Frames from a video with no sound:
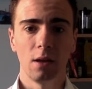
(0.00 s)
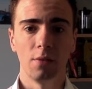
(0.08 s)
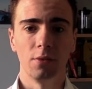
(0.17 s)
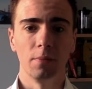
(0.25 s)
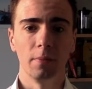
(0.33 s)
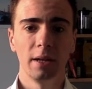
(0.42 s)

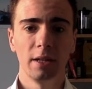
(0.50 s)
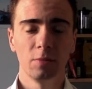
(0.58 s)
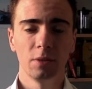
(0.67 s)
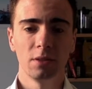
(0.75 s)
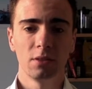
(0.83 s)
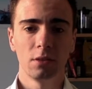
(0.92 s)
of the
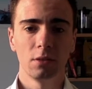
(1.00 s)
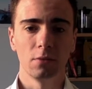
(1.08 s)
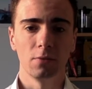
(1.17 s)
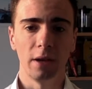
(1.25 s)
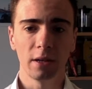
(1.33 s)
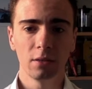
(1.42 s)
management
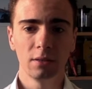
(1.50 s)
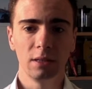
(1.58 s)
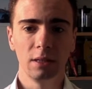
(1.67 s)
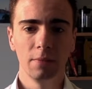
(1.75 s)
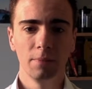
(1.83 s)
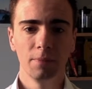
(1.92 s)
student
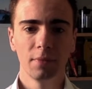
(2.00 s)
faculty,